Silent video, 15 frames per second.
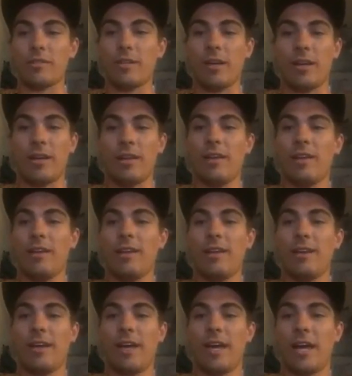you got
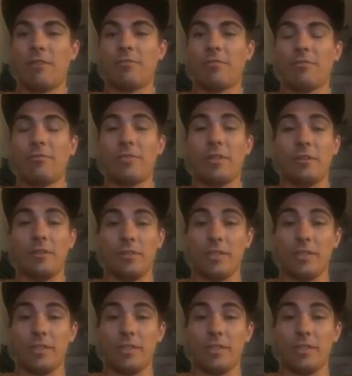half of the field.